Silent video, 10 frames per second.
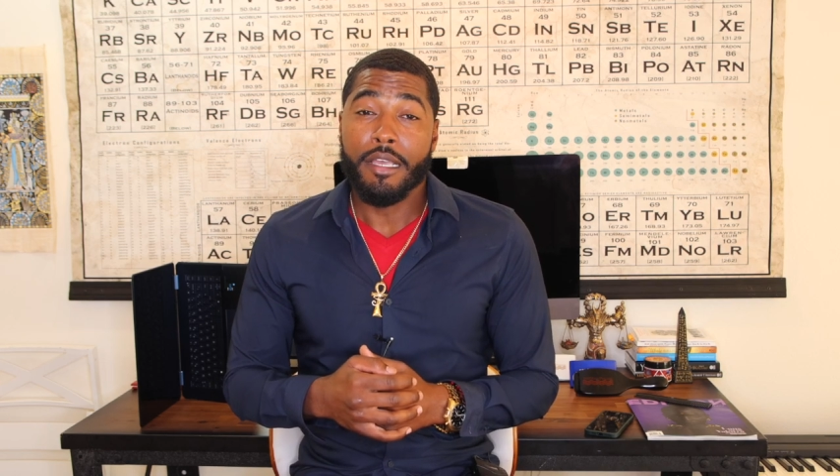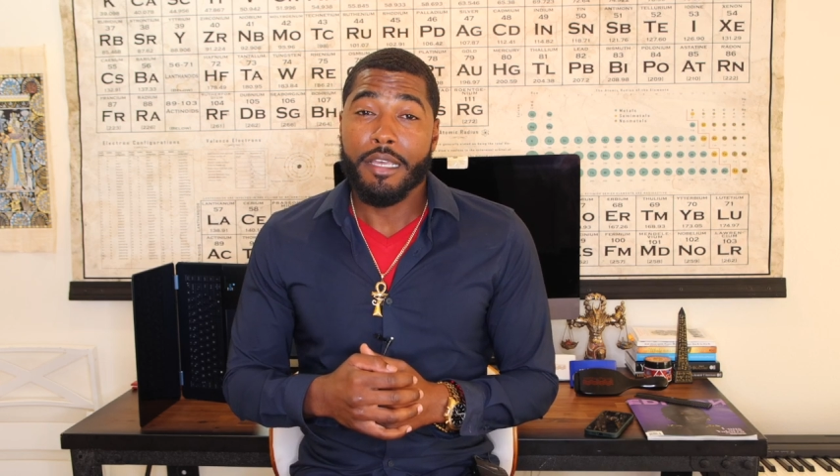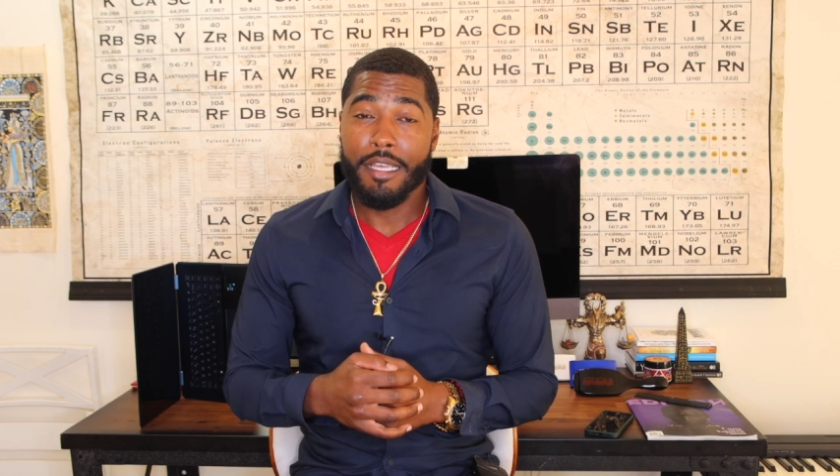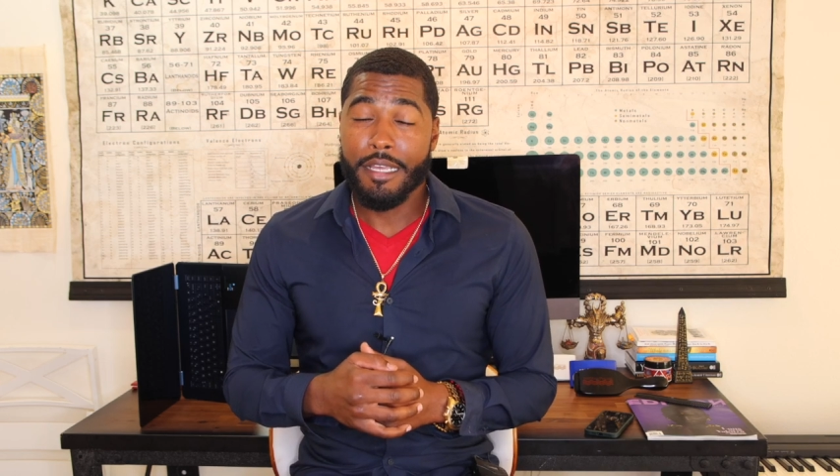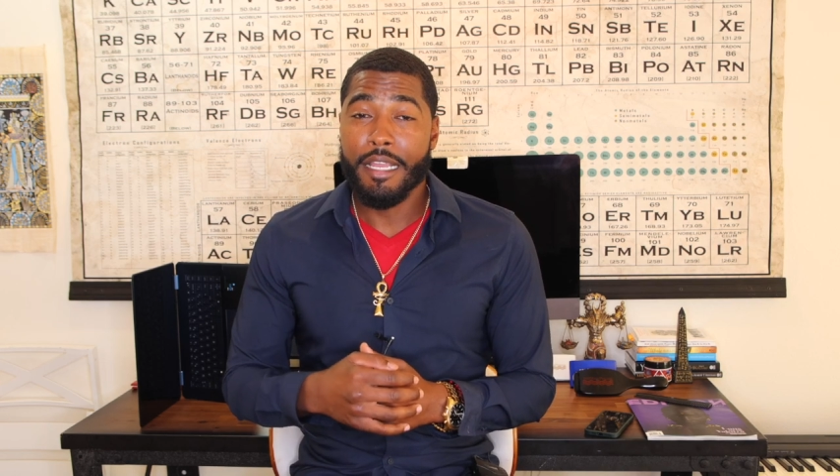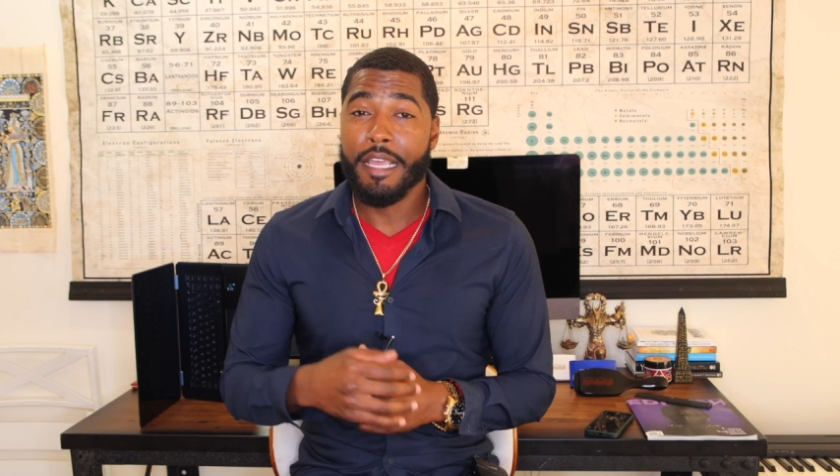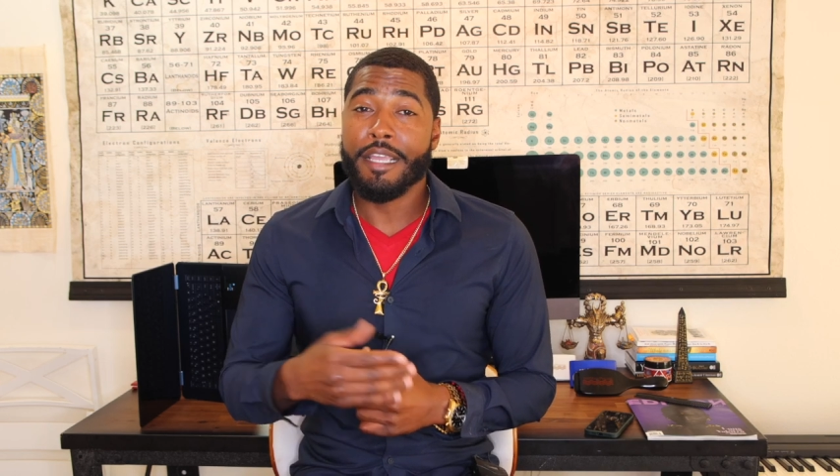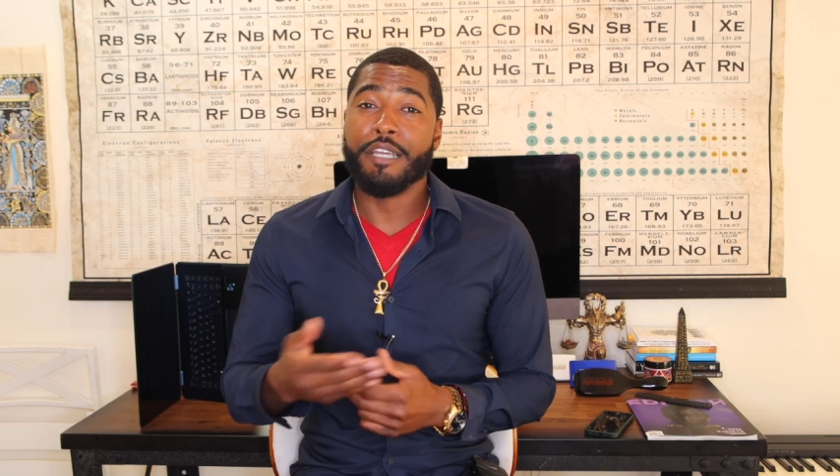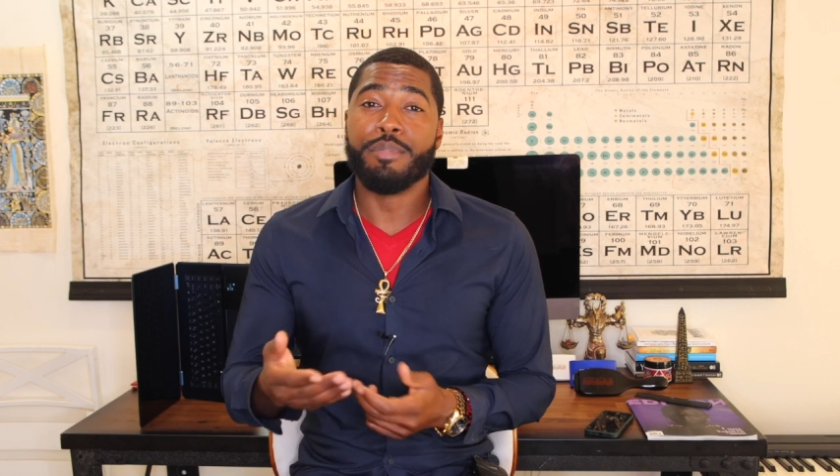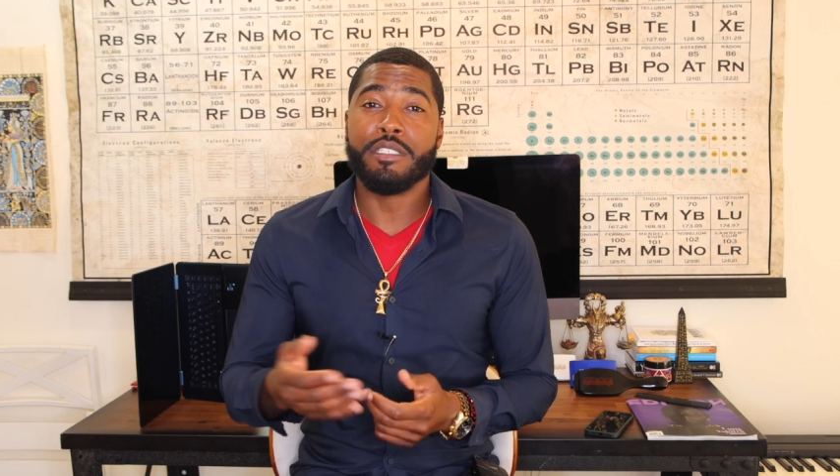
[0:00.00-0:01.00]

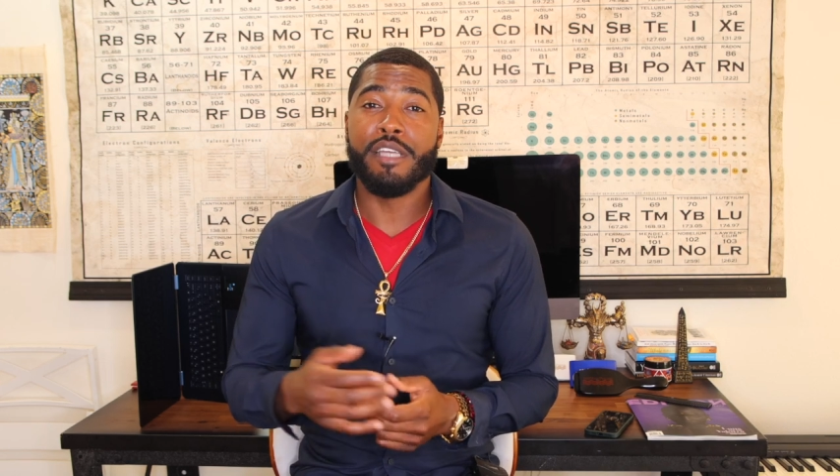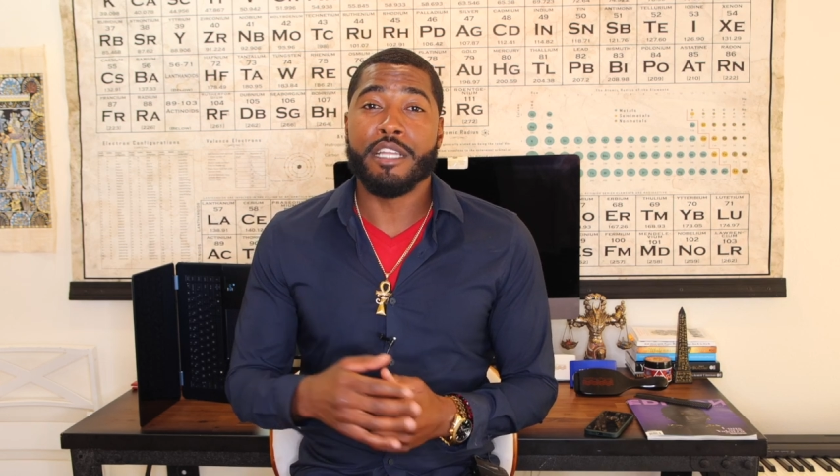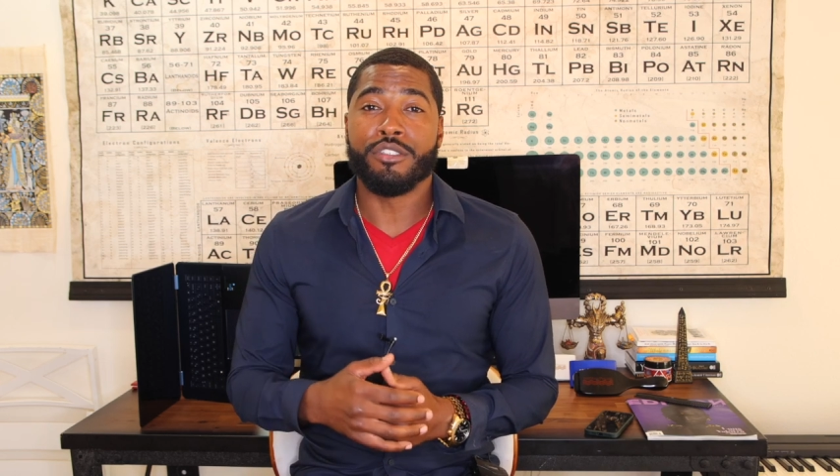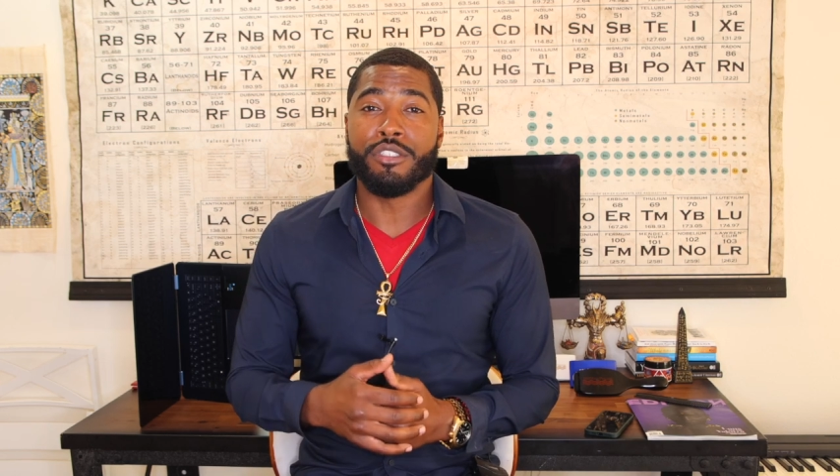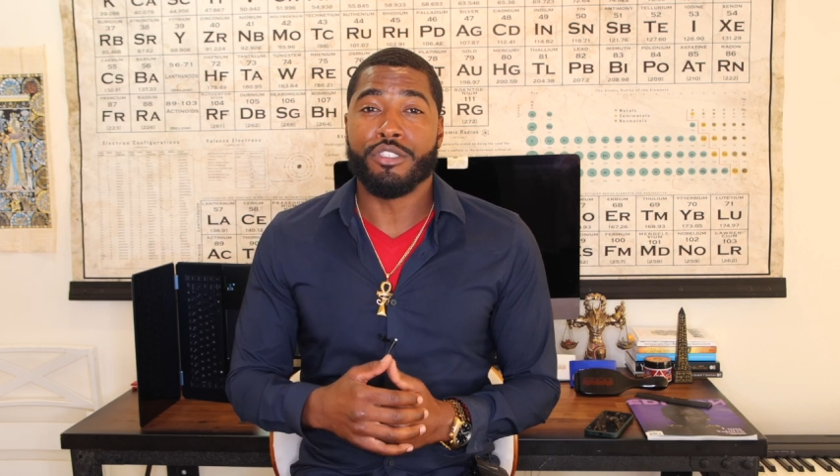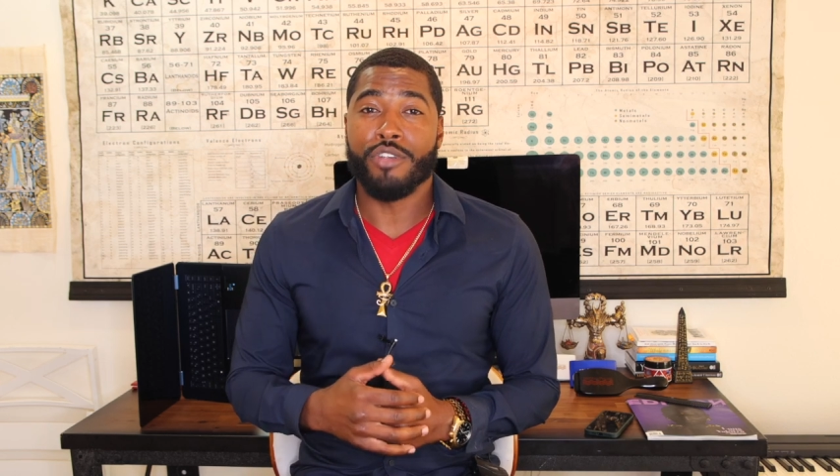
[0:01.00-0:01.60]
It could be dangerous to